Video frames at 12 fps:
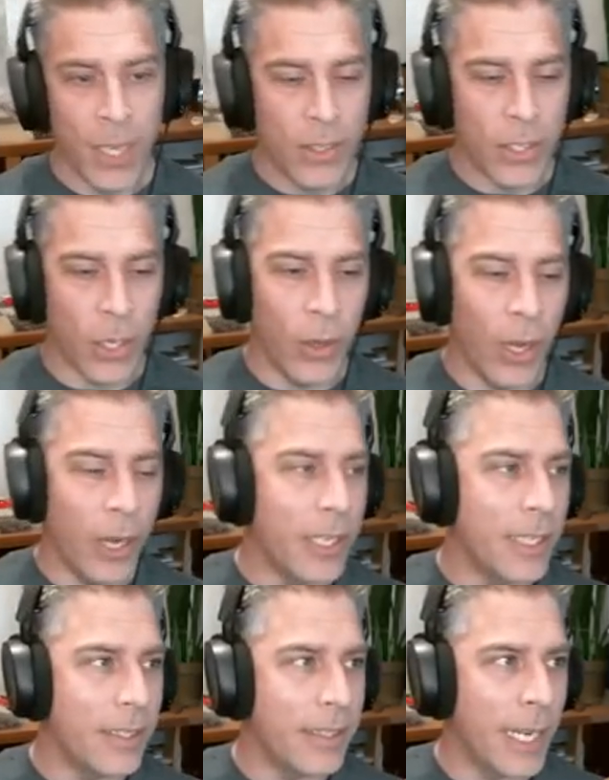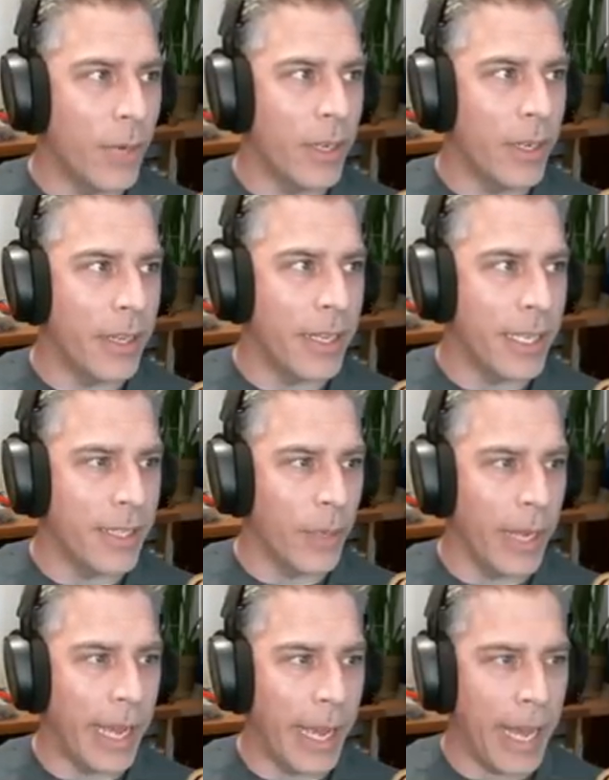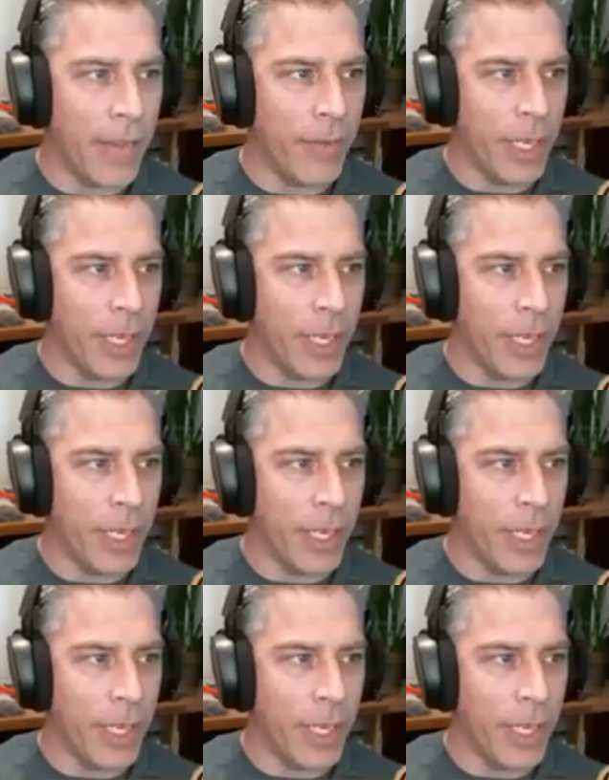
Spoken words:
So hardness is now one of the things that we have